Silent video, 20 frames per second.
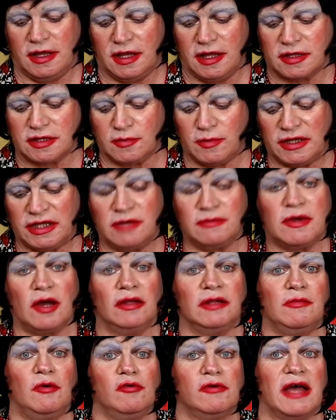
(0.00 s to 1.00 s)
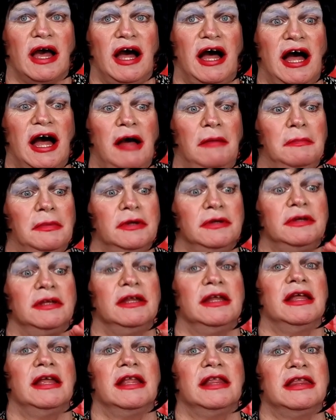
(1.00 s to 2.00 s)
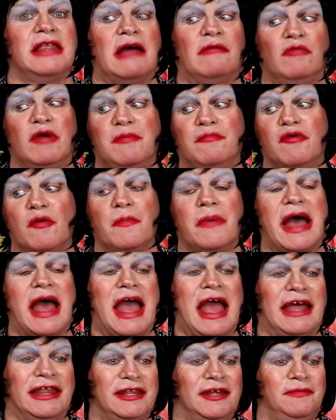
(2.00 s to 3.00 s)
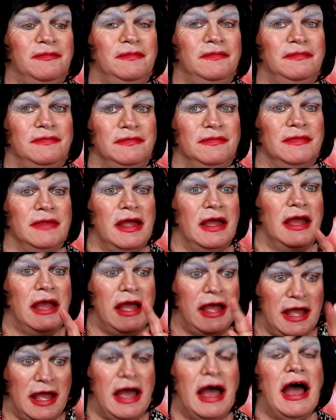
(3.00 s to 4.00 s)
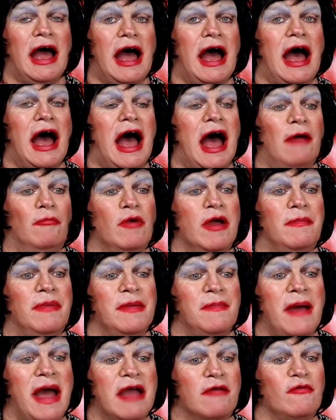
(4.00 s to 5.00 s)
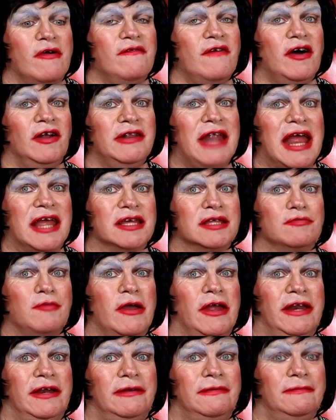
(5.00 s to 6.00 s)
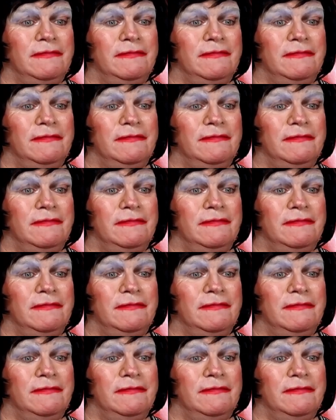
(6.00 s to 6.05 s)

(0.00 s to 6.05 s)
So when you've got them all cut up, then we prepare them. And we'll be back with our next win.